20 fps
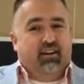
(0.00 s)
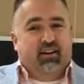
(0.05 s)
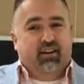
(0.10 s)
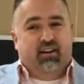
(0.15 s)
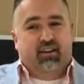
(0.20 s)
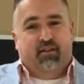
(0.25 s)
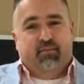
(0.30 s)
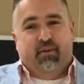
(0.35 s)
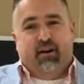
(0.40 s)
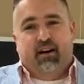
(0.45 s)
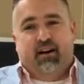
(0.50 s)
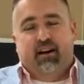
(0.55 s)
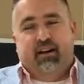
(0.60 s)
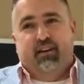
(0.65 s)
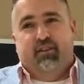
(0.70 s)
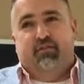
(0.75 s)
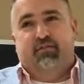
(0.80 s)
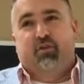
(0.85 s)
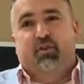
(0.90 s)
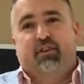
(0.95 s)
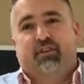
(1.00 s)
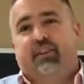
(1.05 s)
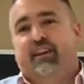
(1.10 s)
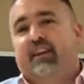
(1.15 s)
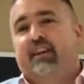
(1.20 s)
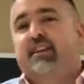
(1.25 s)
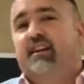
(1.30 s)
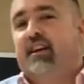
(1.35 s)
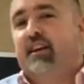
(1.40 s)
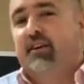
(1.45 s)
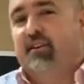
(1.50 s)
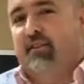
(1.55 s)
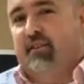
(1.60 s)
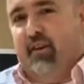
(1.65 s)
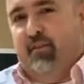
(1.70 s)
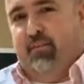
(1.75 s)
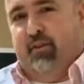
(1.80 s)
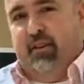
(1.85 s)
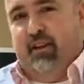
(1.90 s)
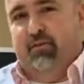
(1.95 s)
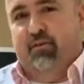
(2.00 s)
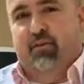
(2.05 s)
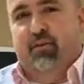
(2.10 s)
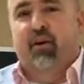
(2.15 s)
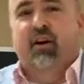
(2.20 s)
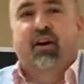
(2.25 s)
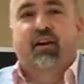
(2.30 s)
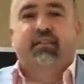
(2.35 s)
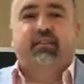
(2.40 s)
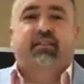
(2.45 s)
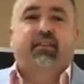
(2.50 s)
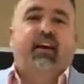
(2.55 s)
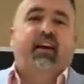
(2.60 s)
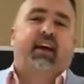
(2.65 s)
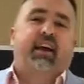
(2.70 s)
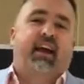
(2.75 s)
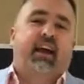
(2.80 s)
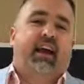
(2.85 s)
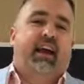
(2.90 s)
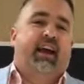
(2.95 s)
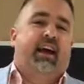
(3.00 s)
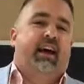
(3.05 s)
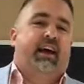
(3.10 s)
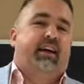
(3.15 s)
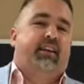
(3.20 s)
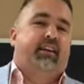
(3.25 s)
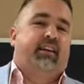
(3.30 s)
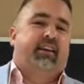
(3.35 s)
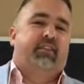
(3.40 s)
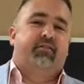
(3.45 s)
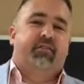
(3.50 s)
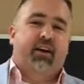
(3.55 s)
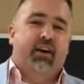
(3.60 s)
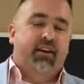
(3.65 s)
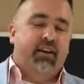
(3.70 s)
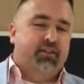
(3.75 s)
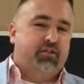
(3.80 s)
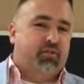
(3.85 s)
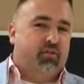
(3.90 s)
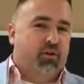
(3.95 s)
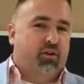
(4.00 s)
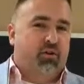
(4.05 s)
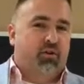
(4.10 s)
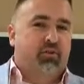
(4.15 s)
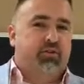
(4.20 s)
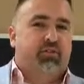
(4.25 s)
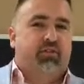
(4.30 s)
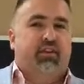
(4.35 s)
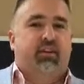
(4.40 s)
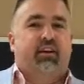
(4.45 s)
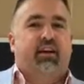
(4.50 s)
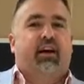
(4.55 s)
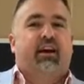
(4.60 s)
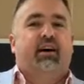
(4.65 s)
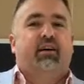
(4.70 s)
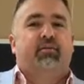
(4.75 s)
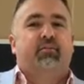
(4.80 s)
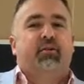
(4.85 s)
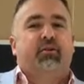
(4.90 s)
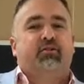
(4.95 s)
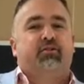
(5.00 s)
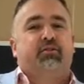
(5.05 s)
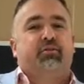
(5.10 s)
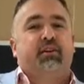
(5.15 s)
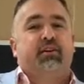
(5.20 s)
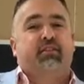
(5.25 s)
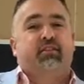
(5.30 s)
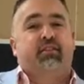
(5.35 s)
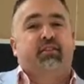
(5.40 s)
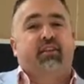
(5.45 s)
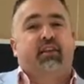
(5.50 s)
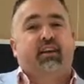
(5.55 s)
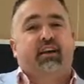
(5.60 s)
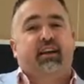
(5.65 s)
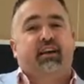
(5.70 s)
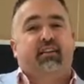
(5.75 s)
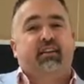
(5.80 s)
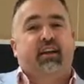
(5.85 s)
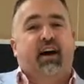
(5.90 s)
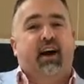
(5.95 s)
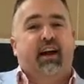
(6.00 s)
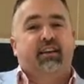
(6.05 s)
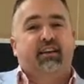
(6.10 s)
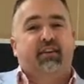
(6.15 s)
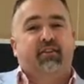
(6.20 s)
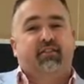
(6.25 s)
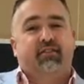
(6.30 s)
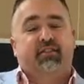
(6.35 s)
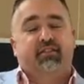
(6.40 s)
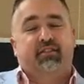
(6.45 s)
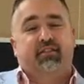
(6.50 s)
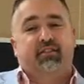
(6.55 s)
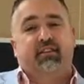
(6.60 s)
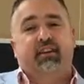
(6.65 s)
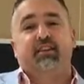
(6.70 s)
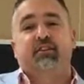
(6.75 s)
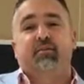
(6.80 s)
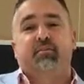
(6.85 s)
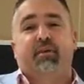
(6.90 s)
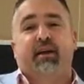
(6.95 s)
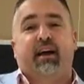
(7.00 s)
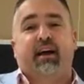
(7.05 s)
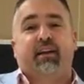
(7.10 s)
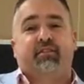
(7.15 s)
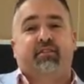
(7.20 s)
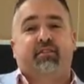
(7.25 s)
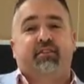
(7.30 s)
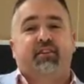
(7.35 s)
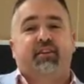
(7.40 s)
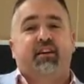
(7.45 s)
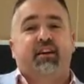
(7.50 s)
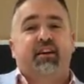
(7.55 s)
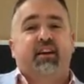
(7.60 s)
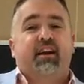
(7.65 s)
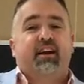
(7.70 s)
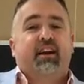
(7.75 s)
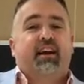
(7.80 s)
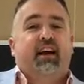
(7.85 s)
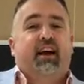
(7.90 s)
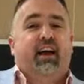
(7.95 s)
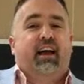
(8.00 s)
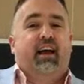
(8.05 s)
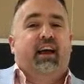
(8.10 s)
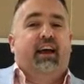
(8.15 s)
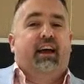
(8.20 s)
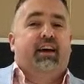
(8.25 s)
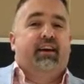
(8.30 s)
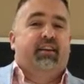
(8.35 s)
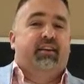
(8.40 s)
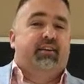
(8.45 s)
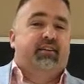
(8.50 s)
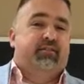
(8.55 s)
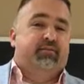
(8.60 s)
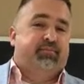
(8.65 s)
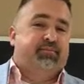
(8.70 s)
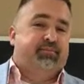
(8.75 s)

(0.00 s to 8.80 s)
14 years, I believe it was, and in various roles. Most recently, 9 years as a senior pastor, and